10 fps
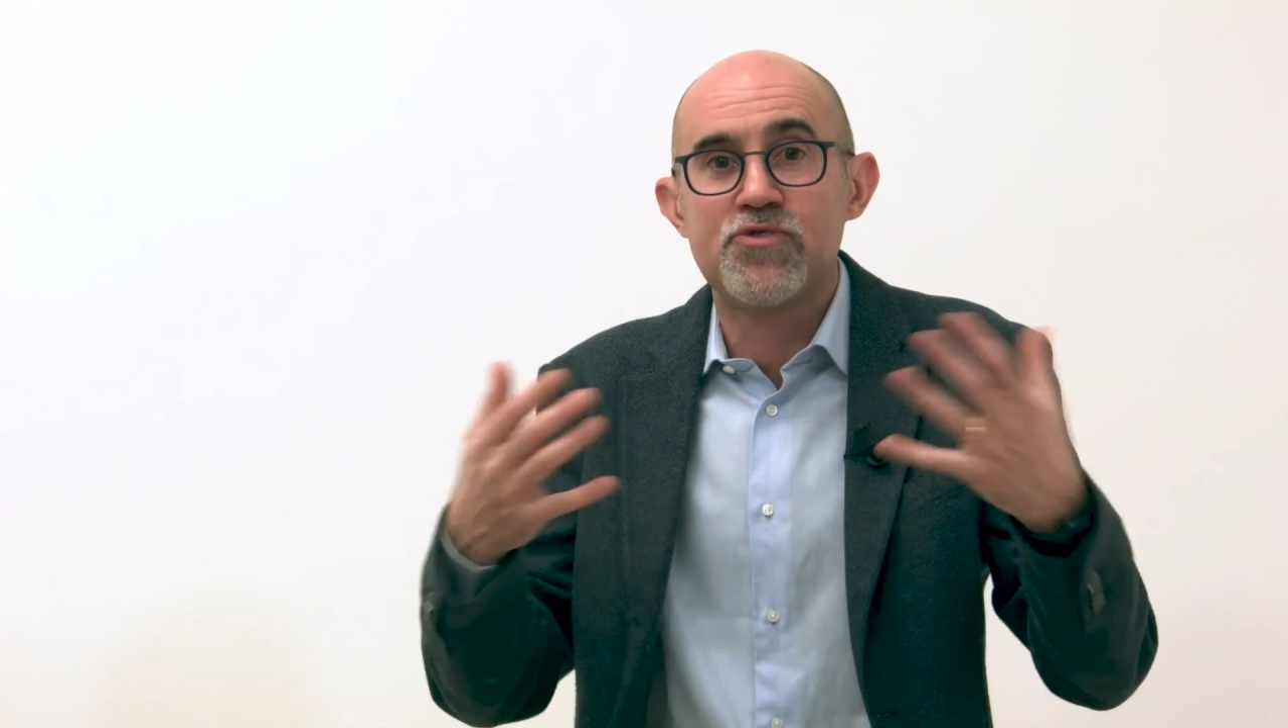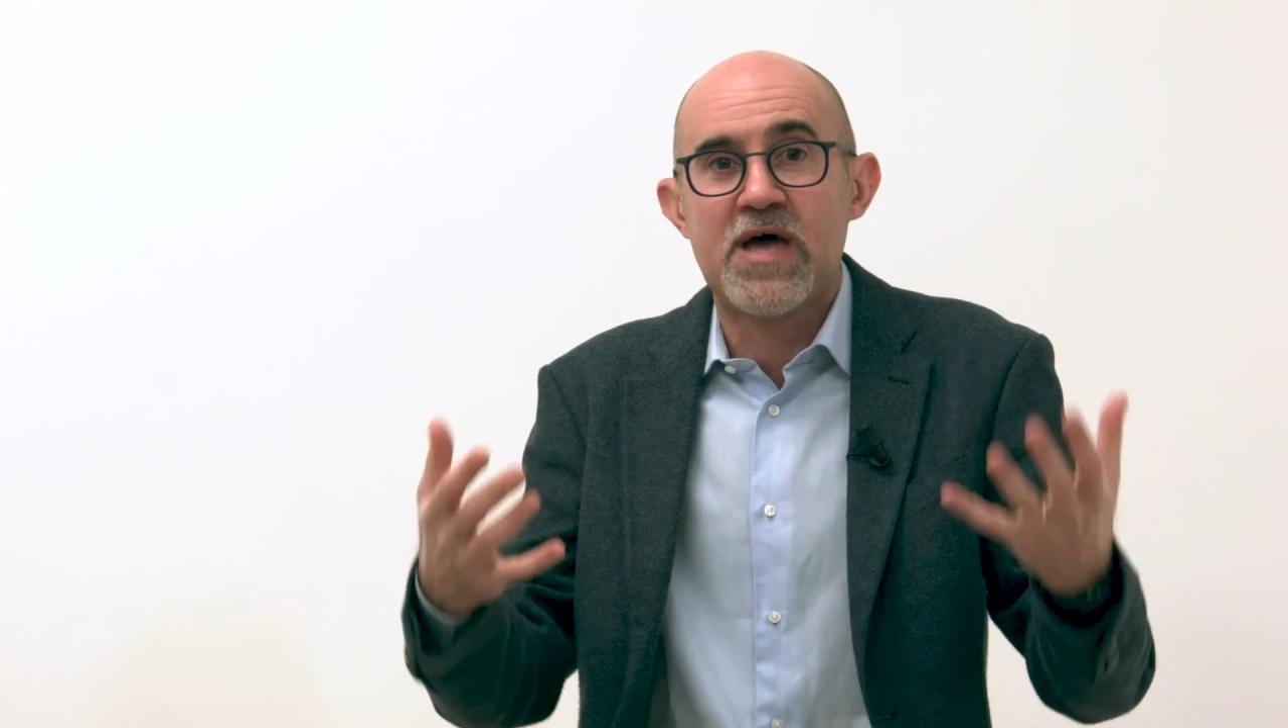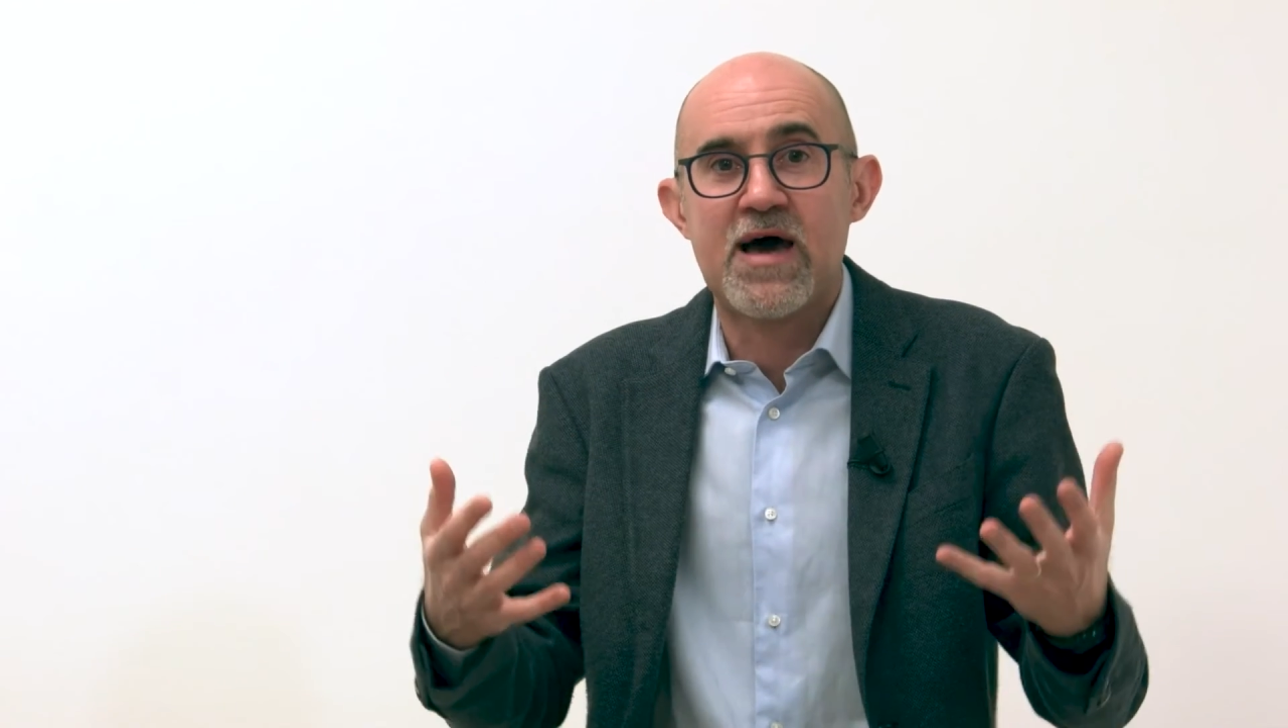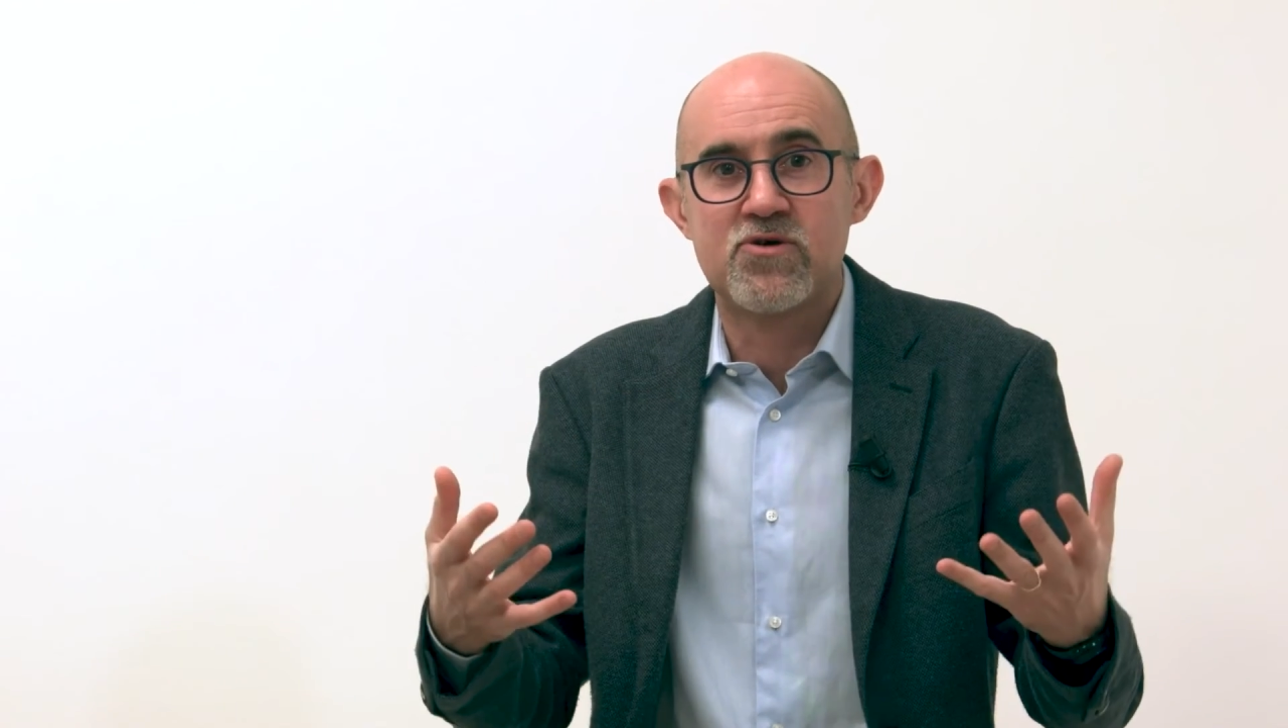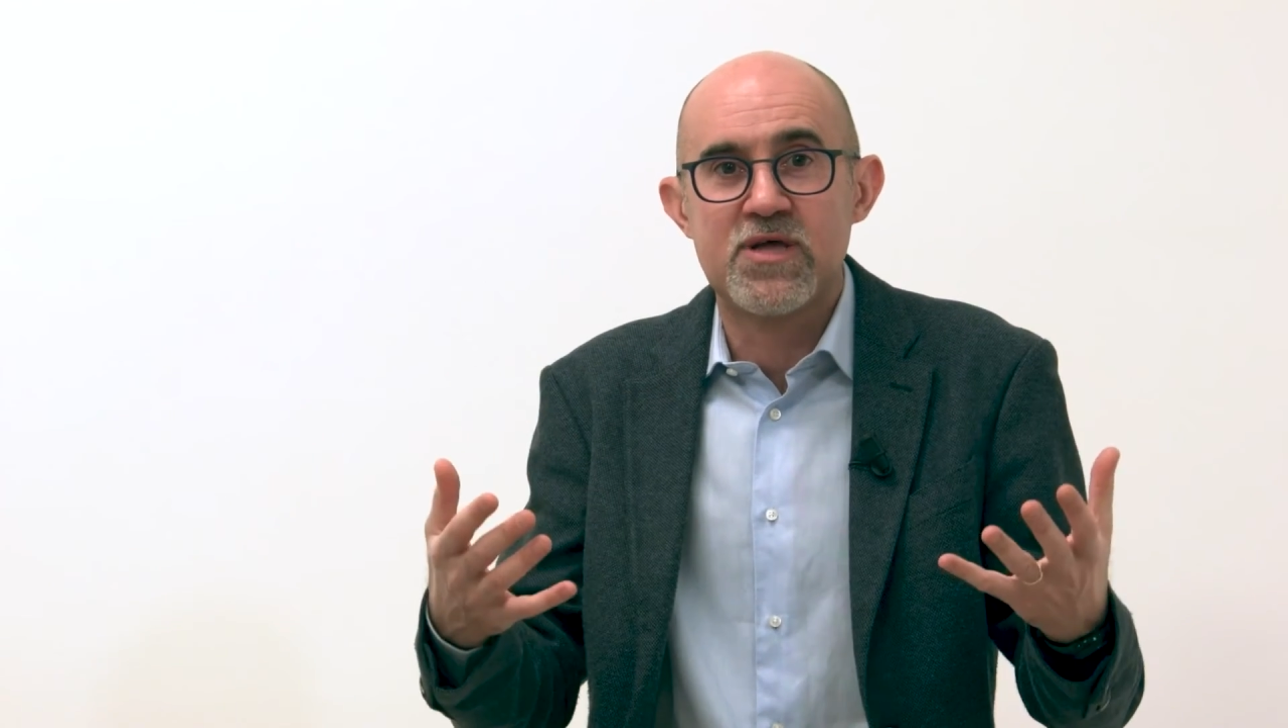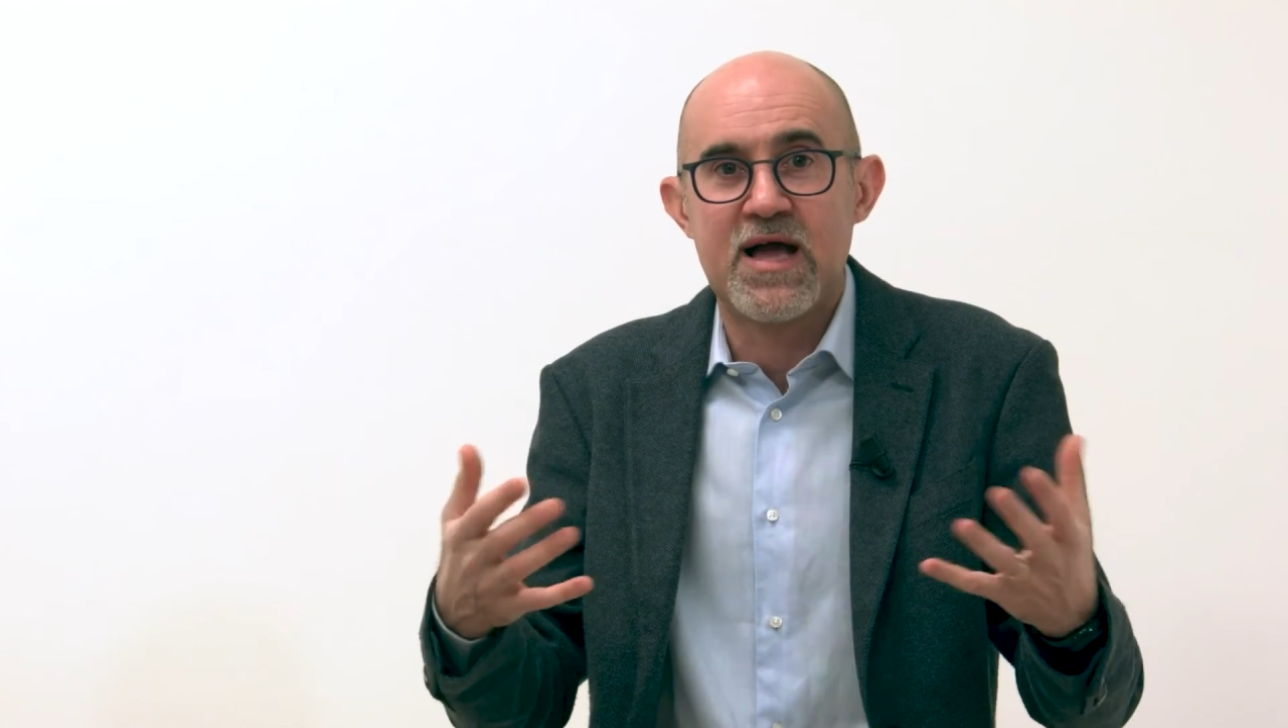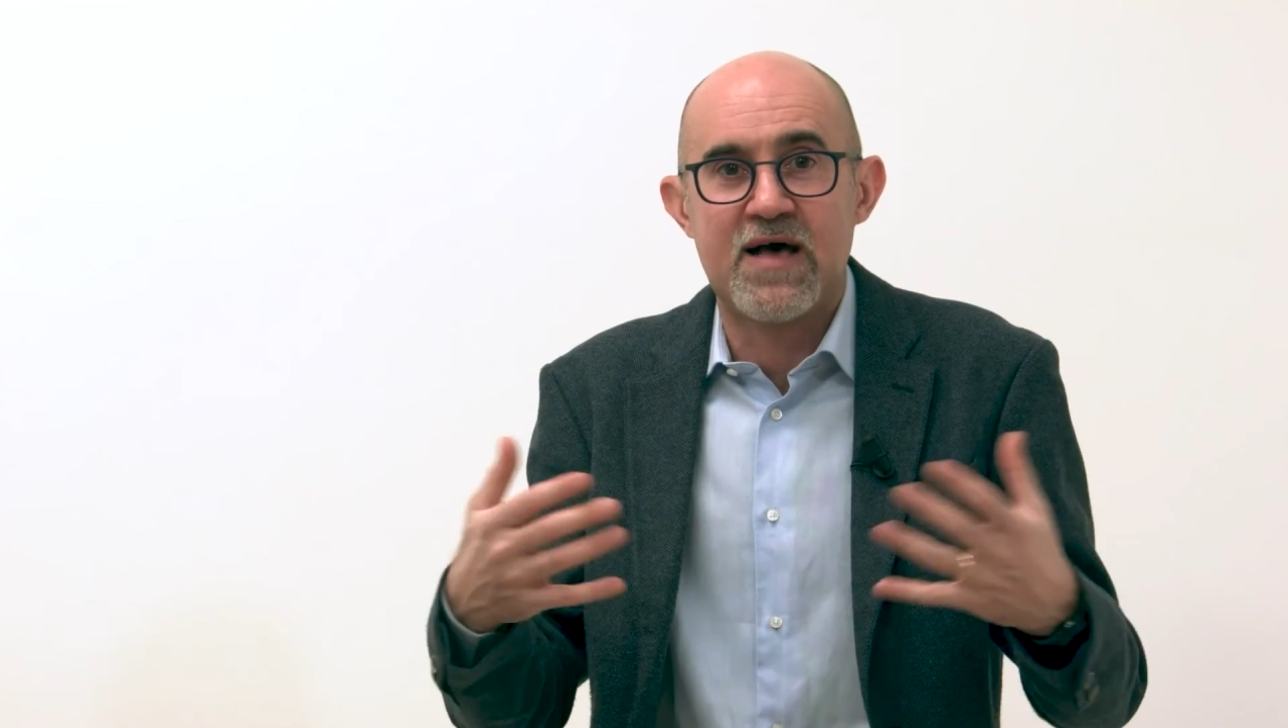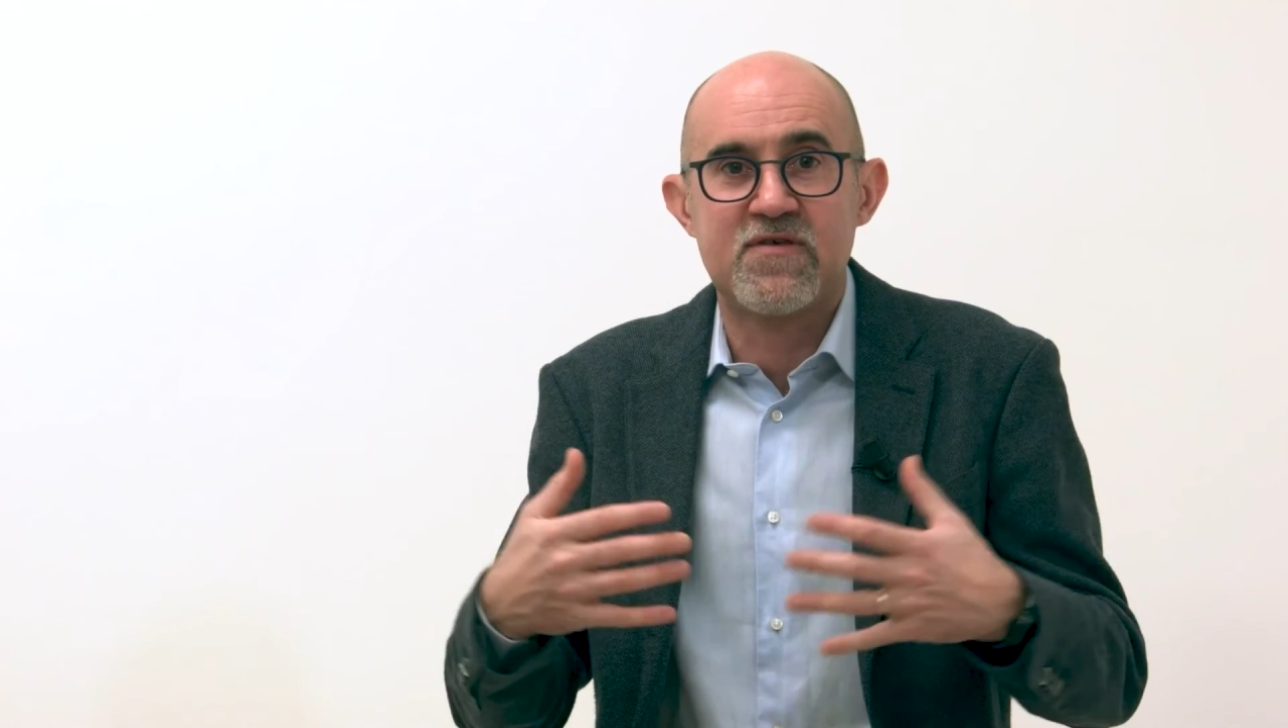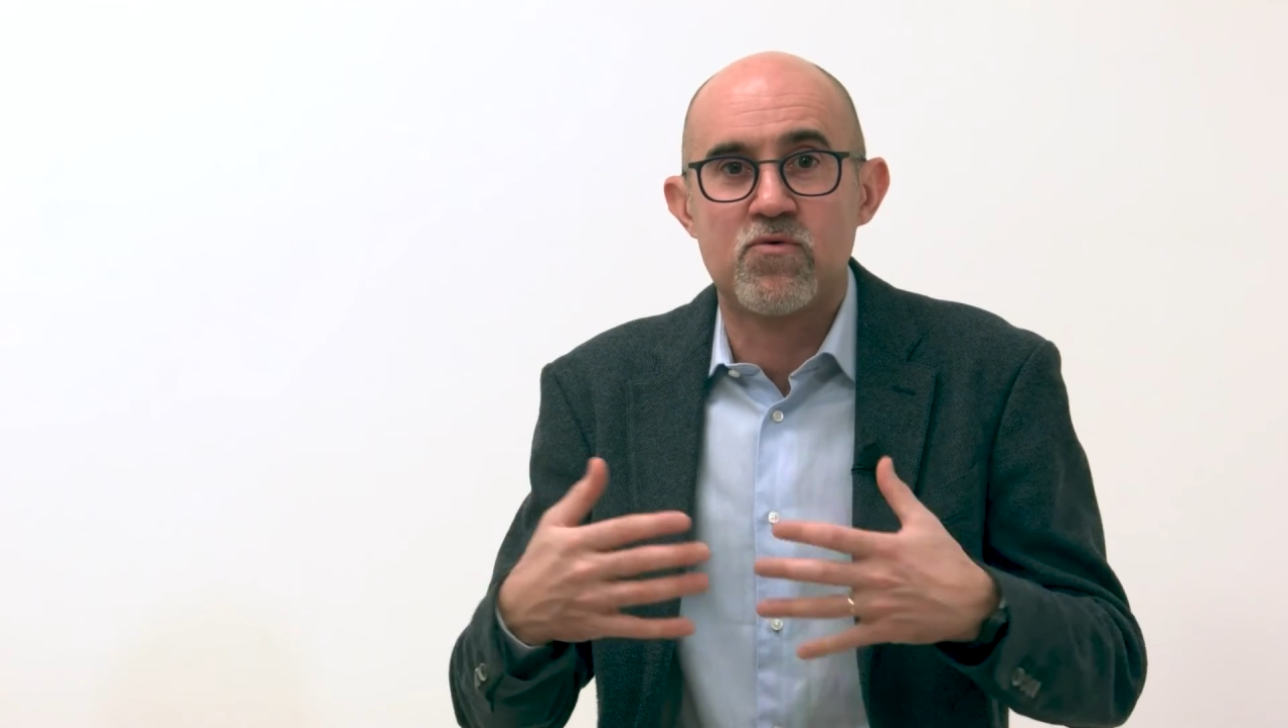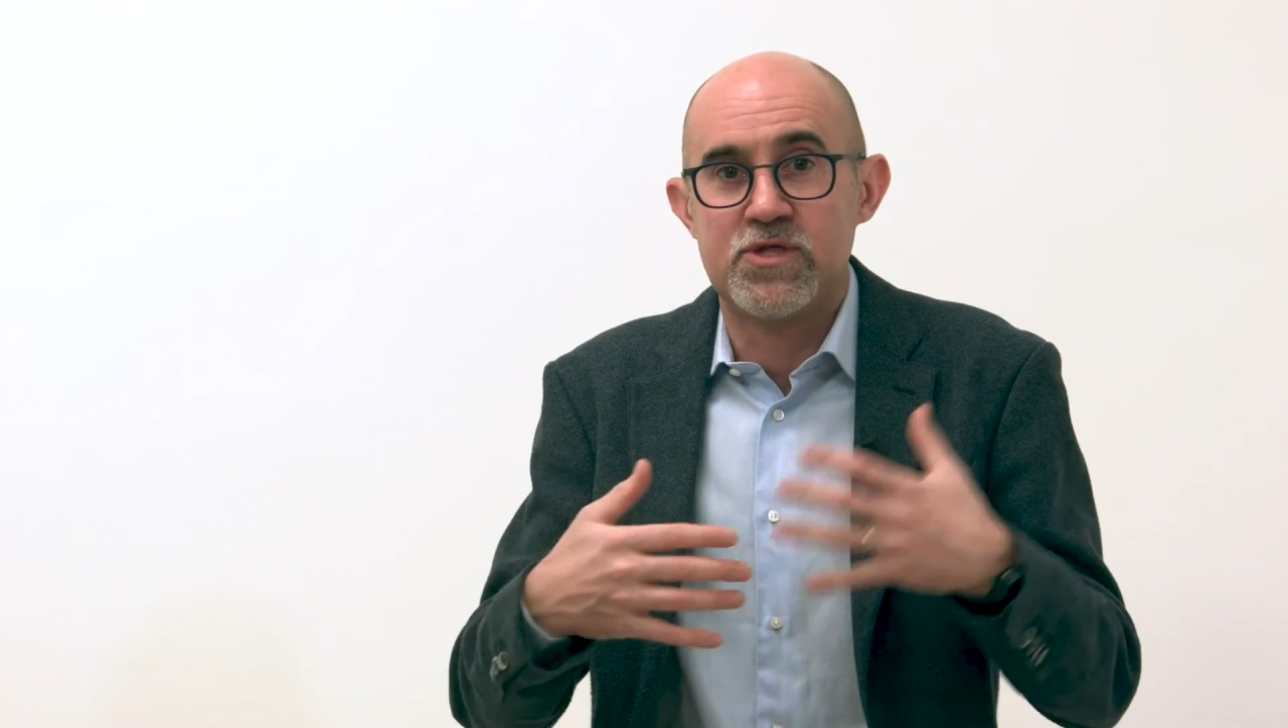which cannot